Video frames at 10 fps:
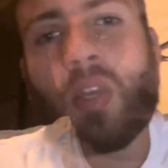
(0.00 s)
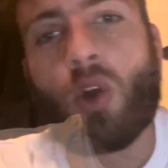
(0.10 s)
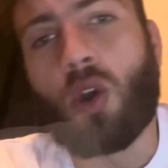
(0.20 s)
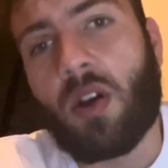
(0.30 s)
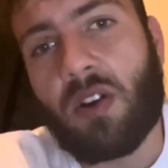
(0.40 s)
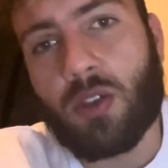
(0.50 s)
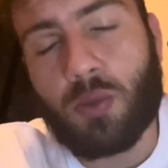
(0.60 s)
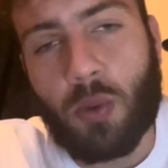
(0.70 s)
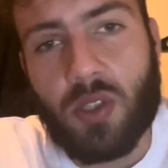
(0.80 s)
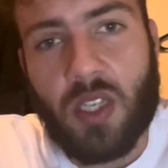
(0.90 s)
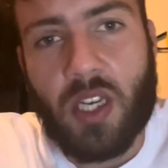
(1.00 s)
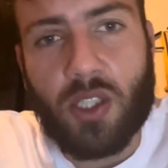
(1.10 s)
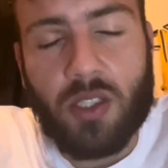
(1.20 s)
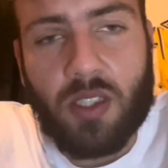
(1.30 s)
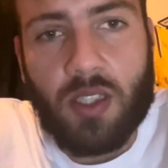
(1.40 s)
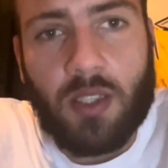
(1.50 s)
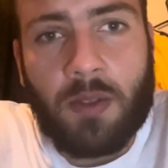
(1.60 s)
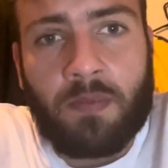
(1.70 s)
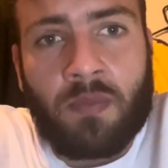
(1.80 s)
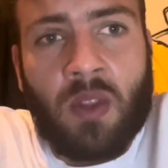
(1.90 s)
All Around Sports Agency
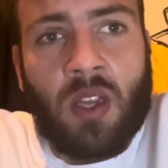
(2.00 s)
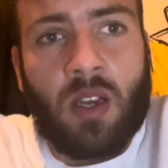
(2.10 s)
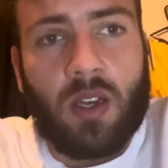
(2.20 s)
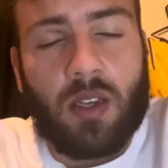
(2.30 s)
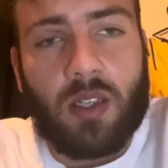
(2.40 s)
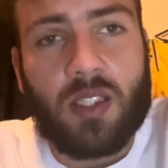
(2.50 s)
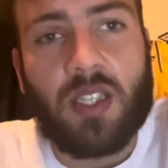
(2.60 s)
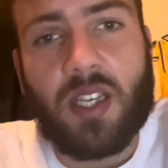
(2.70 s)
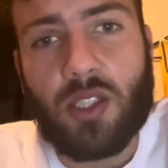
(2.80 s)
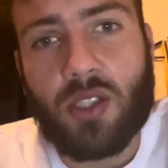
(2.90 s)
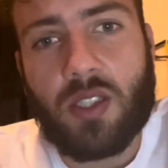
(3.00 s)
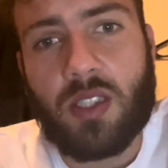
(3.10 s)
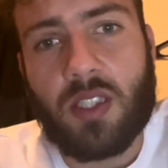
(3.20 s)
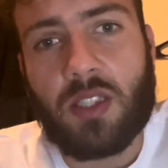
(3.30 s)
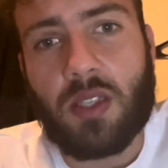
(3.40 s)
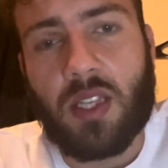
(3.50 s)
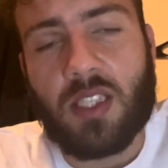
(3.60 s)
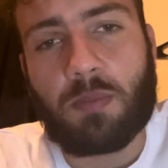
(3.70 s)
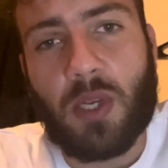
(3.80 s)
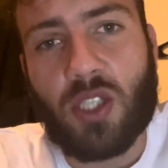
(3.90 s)
is an agency that
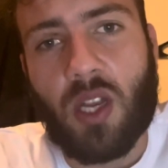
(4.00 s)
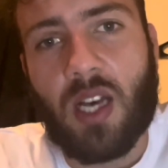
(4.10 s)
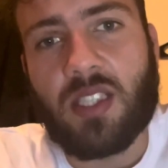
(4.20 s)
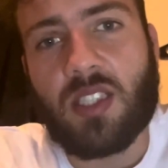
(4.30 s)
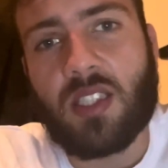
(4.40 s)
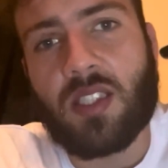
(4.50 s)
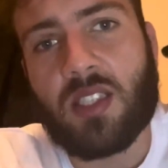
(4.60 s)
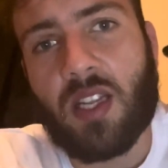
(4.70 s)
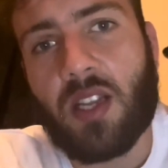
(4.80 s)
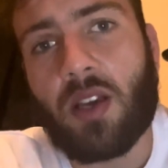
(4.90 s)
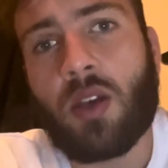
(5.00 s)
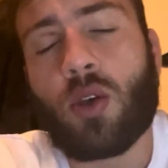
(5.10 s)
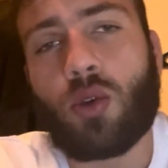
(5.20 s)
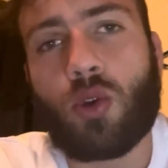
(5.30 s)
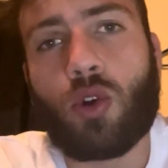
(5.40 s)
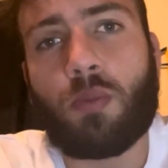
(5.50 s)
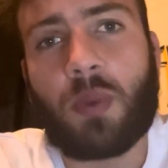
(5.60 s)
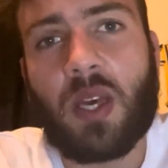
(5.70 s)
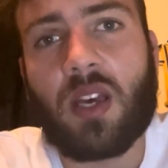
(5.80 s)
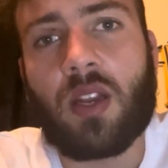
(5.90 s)
specializes in sending
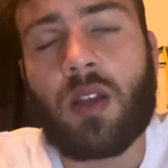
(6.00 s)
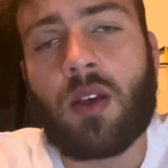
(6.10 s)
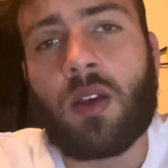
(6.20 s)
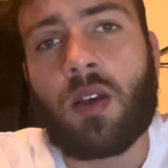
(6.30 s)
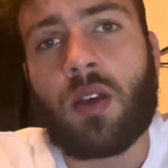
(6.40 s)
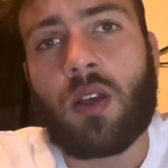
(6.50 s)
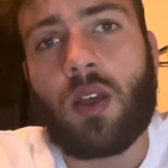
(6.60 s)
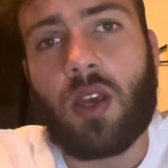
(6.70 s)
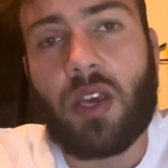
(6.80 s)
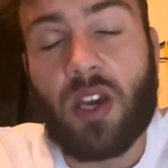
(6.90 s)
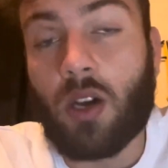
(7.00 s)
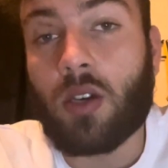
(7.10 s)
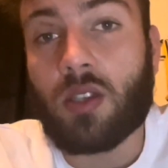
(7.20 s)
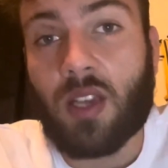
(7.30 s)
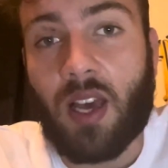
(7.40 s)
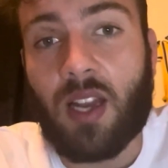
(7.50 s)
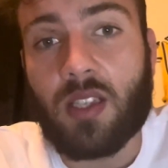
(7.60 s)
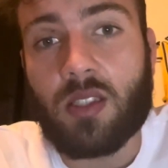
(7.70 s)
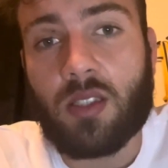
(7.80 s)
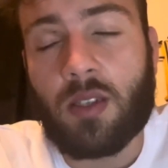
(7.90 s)
European young
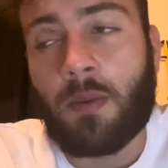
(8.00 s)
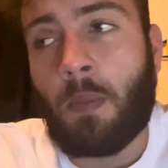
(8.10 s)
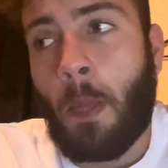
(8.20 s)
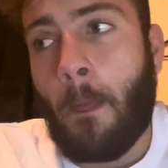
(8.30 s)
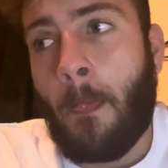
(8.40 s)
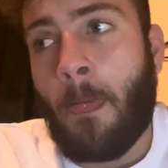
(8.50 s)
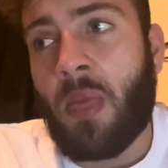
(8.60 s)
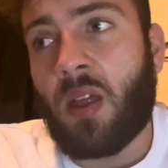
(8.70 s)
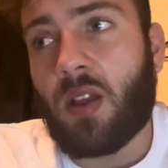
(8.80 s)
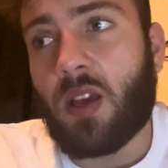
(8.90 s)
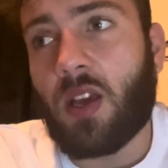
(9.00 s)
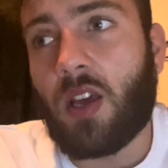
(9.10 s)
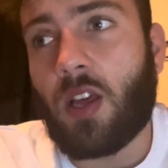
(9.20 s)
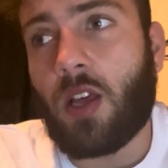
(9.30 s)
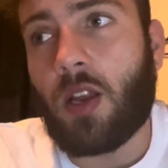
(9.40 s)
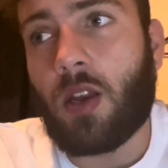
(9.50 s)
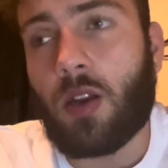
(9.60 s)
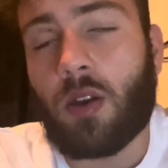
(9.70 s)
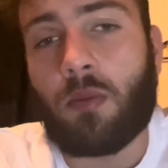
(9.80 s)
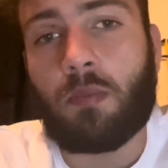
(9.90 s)
talents
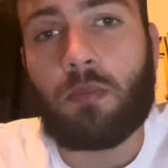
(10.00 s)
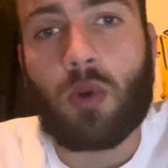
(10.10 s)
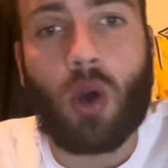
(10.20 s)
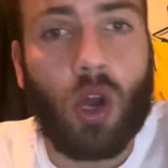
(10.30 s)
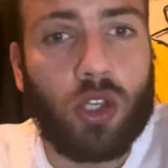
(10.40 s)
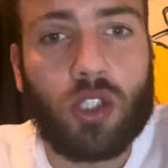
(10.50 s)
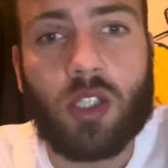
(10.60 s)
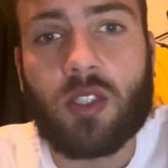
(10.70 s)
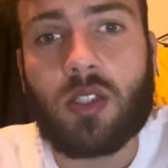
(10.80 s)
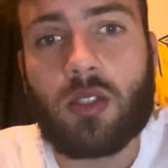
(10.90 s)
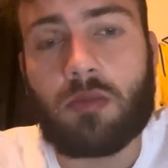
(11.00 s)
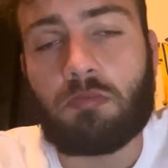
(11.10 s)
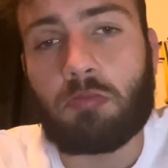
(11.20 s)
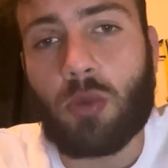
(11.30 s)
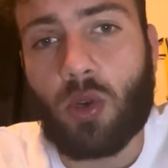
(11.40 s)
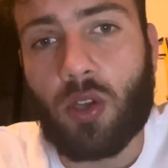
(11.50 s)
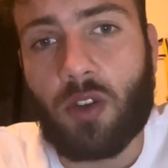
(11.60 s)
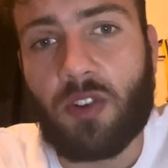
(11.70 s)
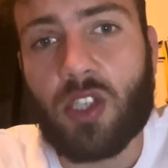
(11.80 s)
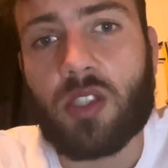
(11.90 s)
in colleges or
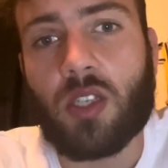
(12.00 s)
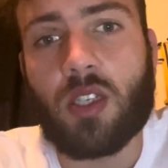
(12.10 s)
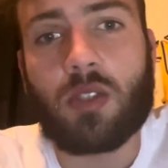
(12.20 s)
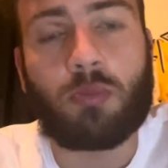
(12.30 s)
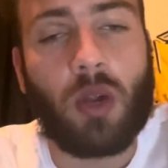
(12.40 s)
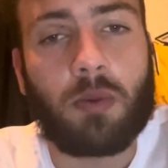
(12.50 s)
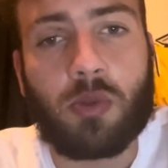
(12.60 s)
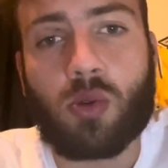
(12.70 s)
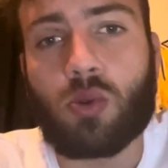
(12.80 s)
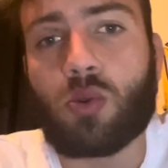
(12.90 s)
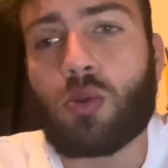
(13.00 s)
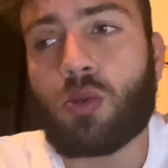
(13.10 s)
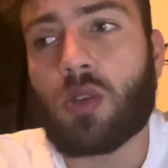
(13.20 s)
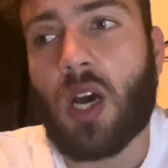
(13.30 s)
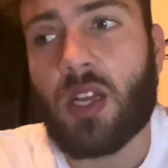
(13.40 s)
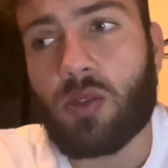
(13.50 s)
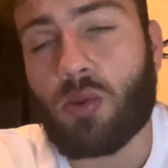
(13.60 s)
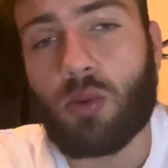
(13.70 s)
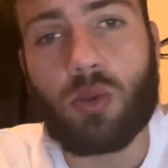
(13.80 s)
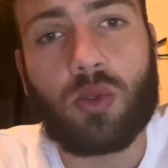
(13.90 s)
universities, prep schools, high
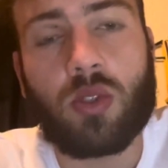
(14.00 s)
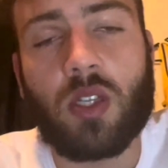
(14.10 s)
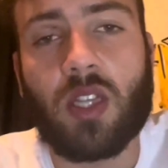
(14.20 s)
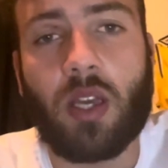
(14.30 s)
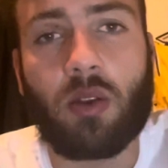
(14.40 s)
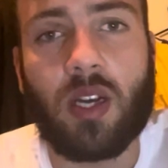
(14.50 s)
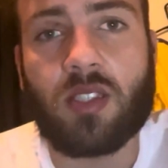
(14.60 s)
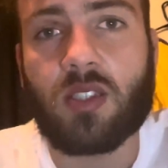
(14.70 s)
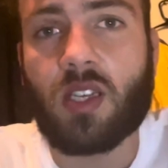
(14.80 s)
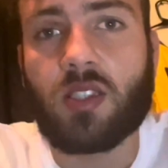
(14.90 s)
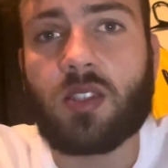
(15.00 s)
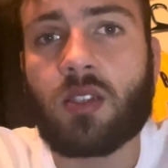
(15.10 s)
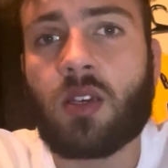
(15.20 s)
schools in the United States